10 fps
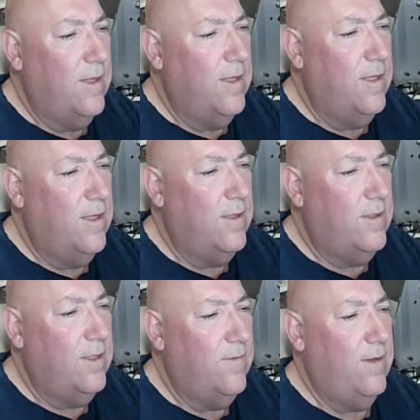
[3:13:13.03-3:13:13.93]
And
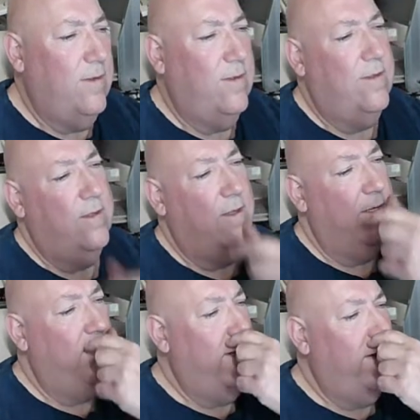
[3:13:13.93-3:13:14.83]
see if it's
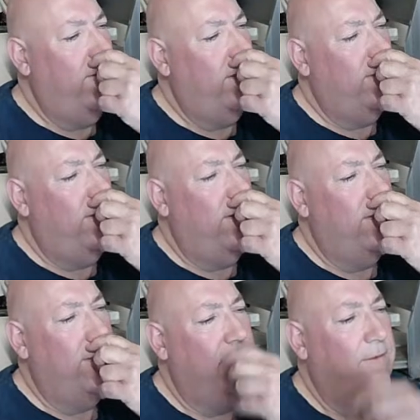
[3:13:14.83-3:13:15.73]
better
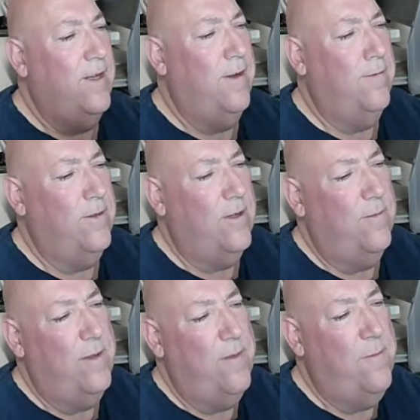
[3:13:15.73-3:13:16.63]
responsive now. It's going to be
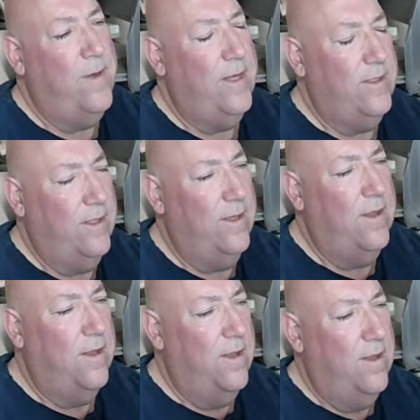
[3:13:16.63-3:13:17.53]
a bit better.
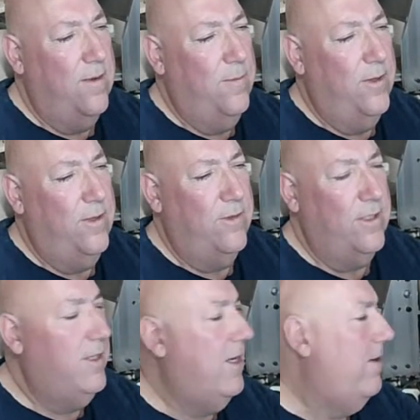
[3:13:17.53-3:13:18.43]
But there is a
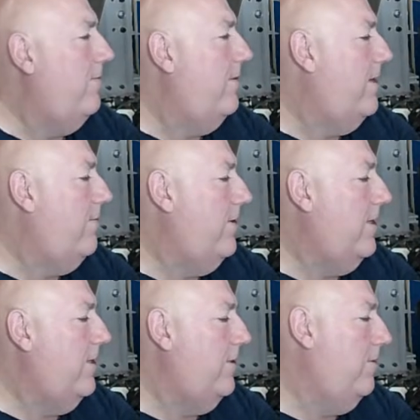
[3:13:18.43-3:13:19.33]
network
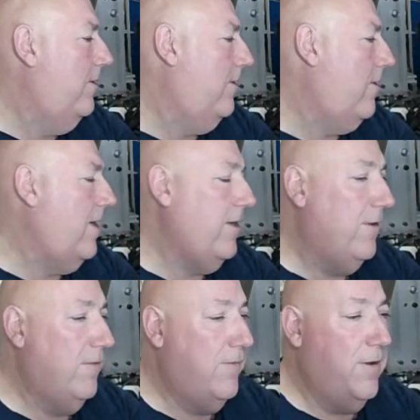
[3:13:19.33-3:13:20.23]
issue. It's great on
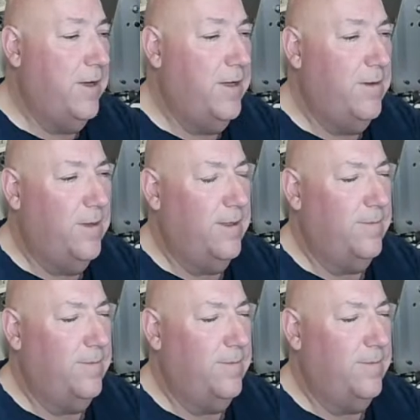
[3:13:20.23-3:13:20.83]
the phone anyway.